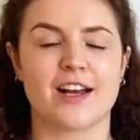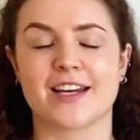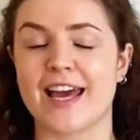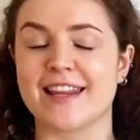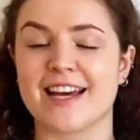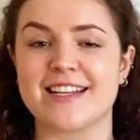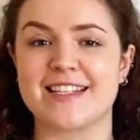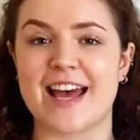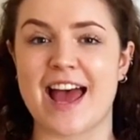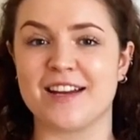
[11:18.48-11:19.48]
Okay, that is
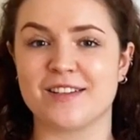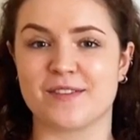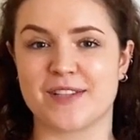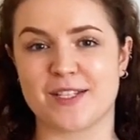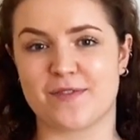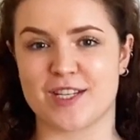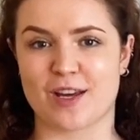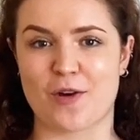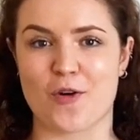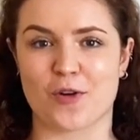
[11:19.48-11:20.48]
the end of this
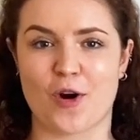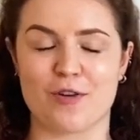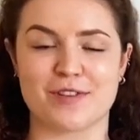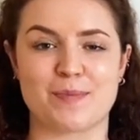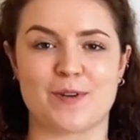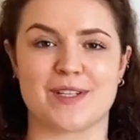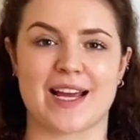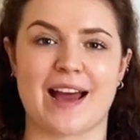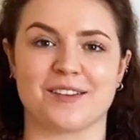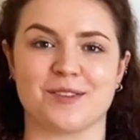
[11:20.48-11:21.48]
video on
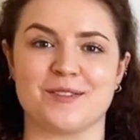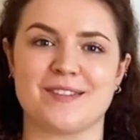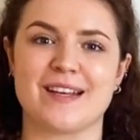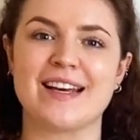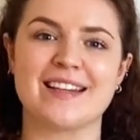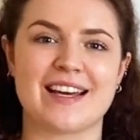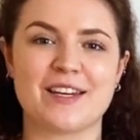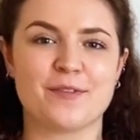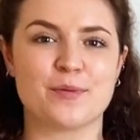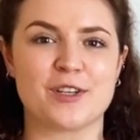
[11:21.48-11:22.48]
corresponding angles.
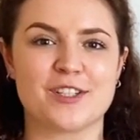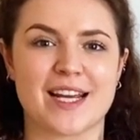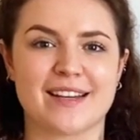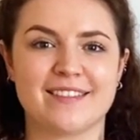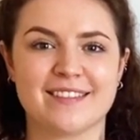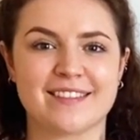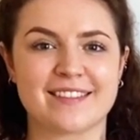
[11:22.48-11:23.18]
Thank you for watching.